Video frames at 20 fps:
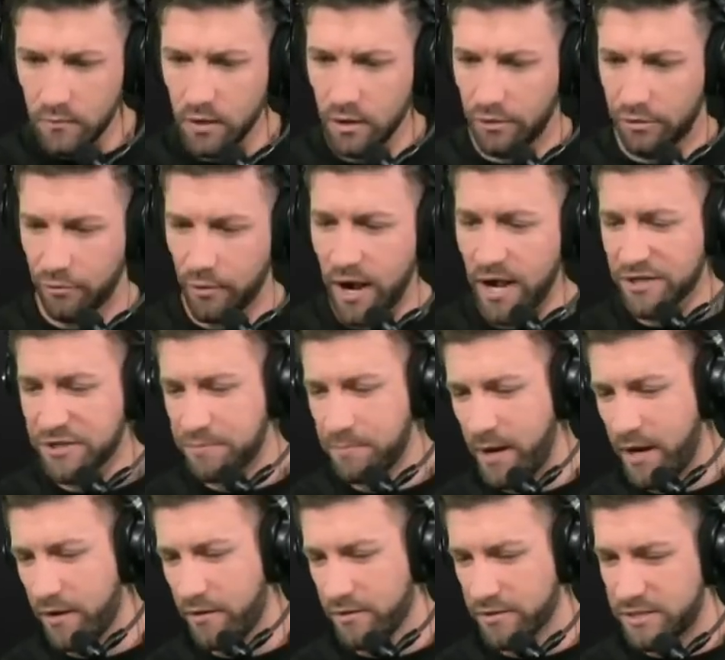Thrash
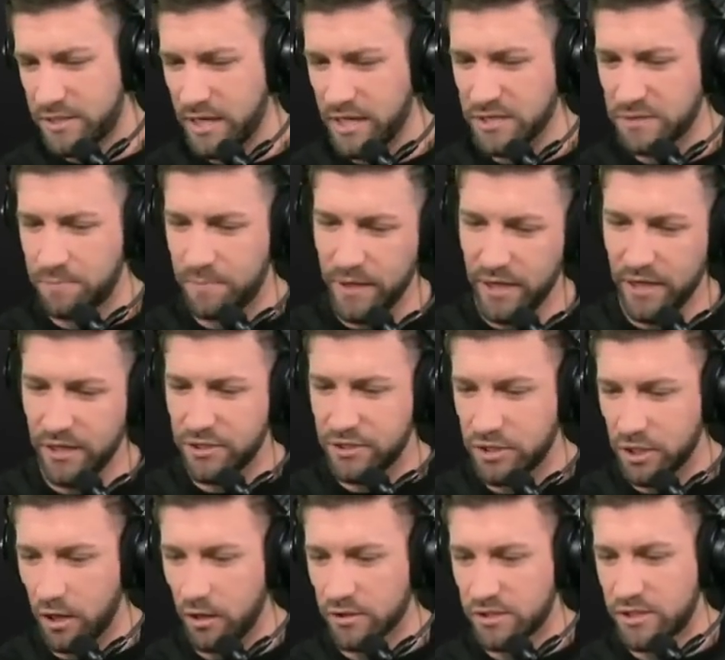Metal says B.
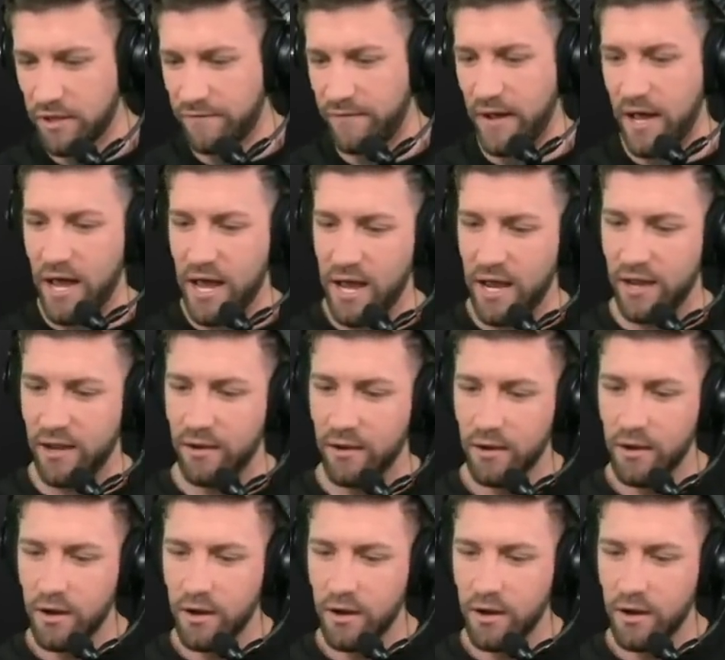Joseph A.